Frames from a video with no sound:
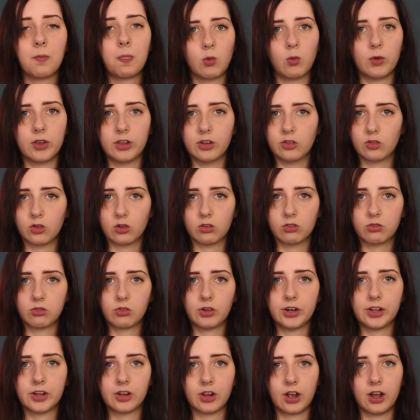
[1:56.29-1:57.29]
where you draw
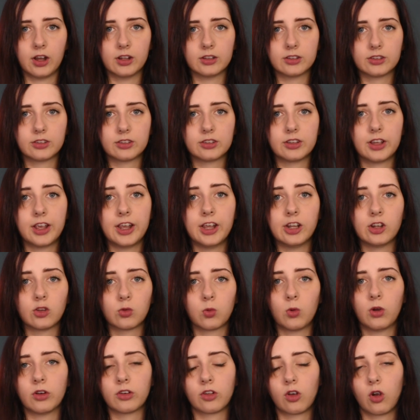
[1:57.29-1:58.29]
3 cards, each one